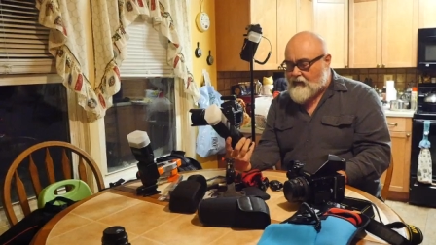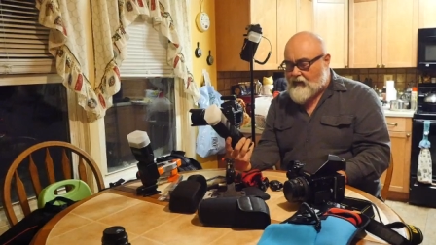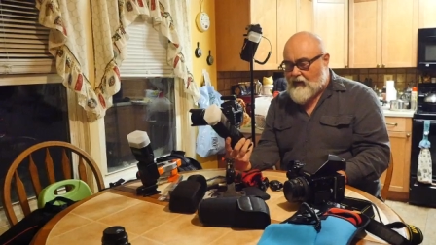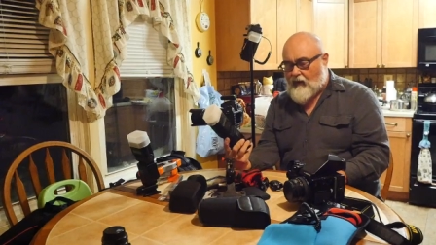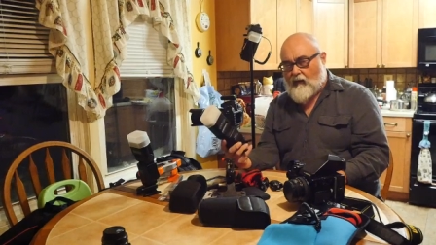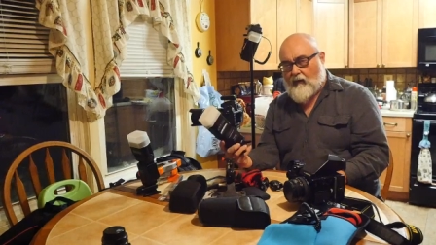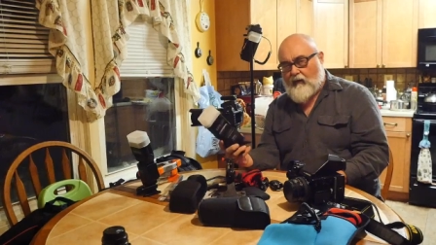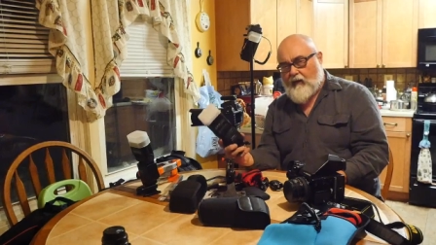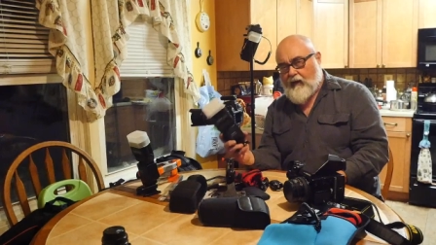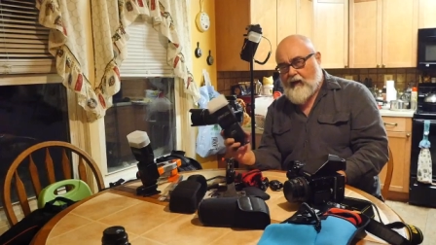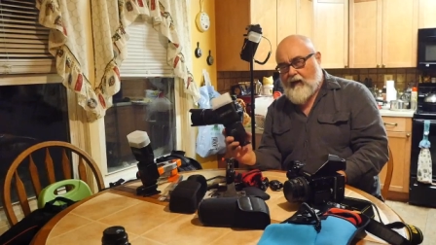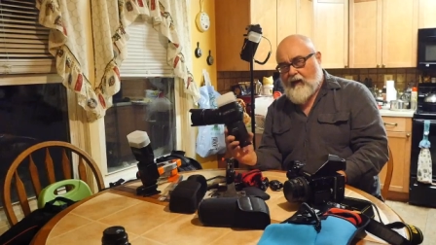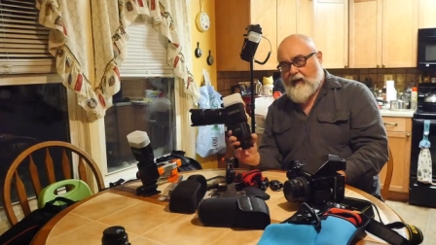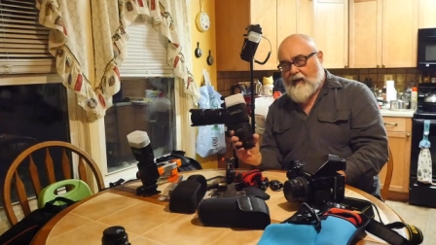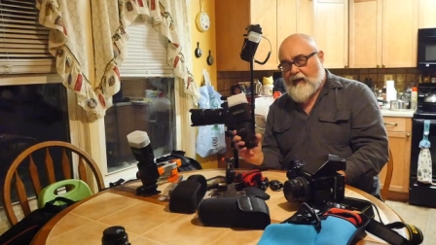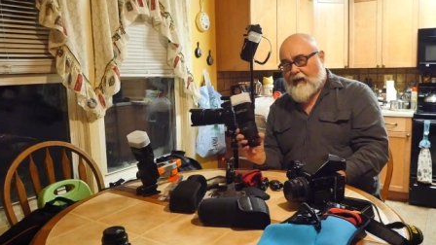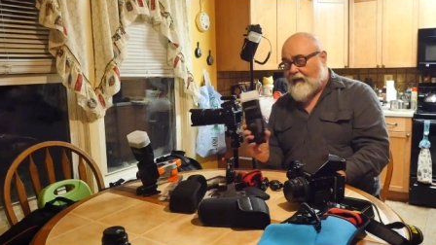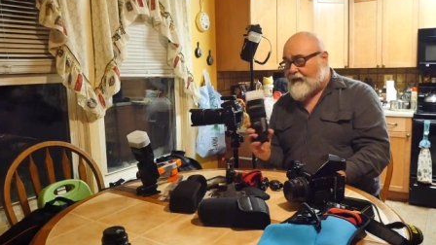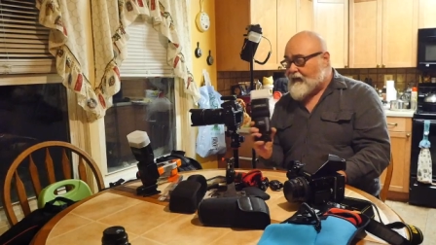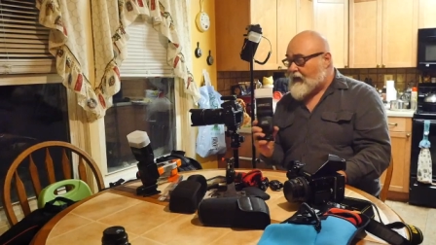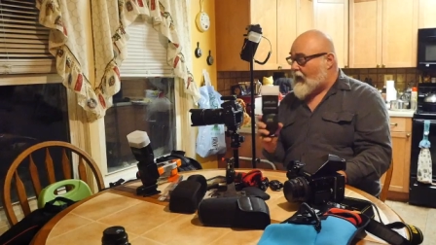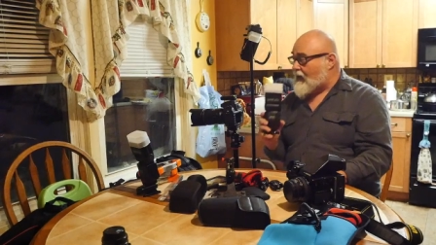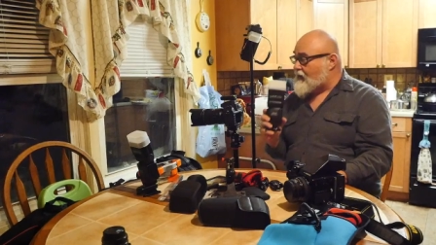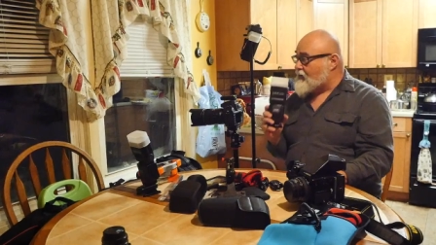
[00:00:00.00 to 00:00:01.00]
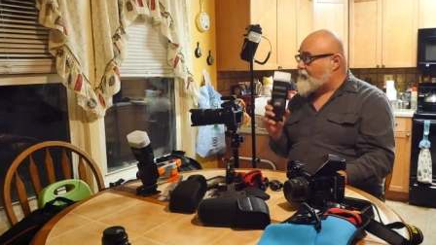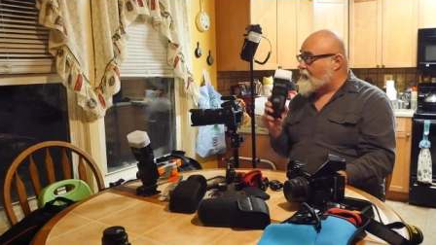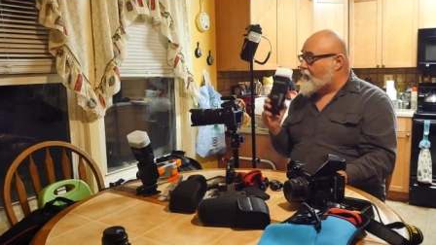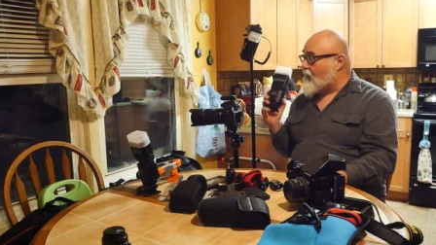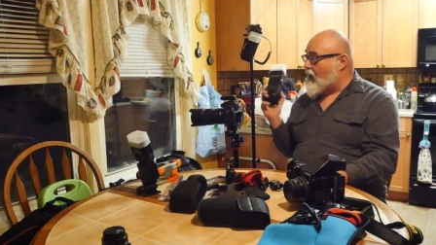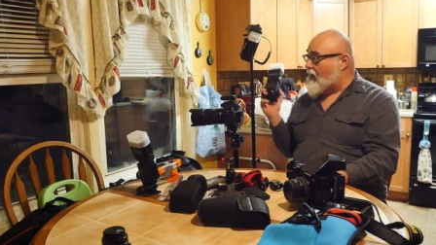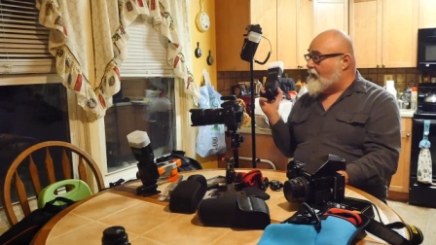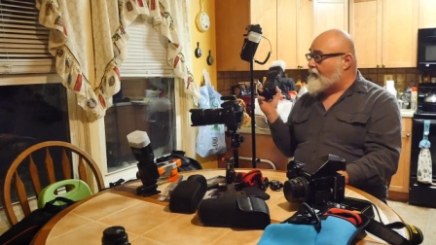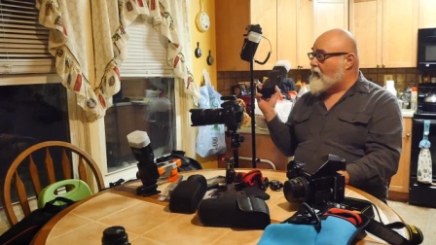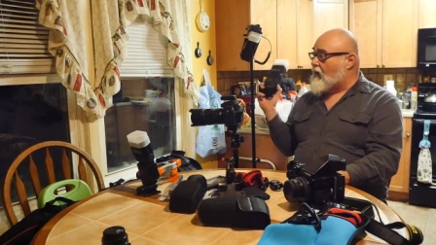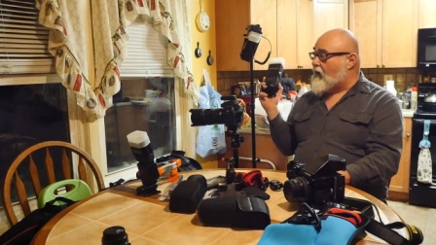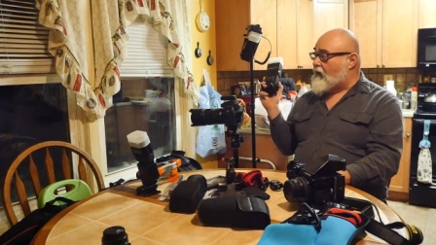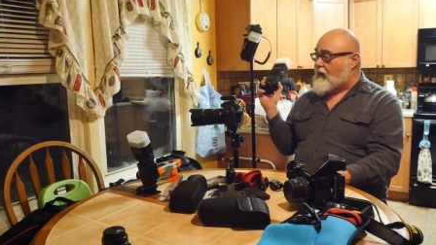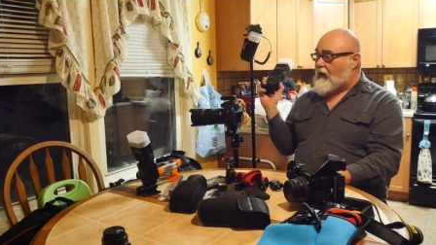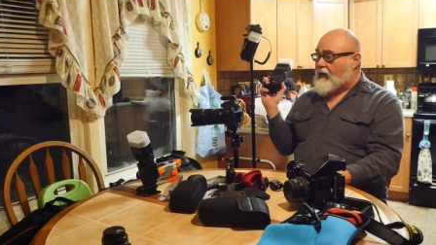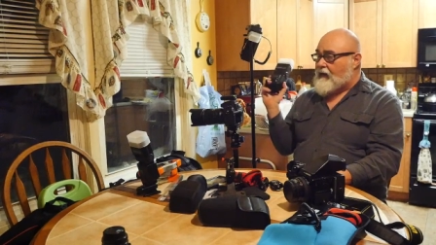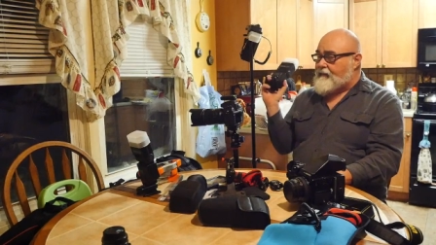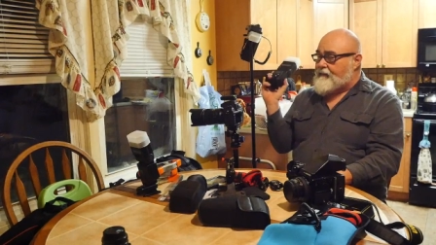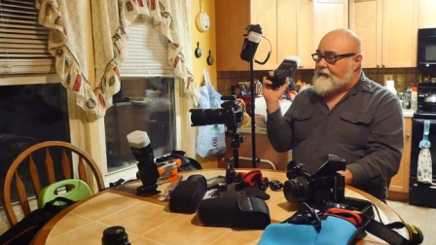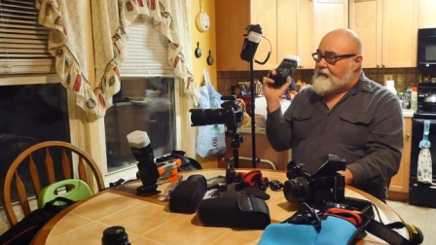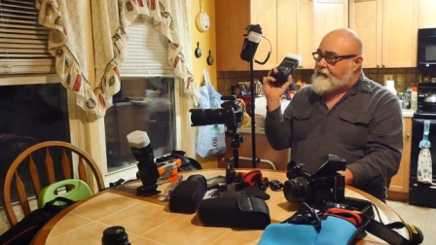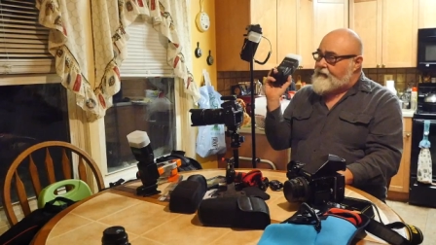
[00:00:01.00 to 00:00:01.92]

So if that's $500,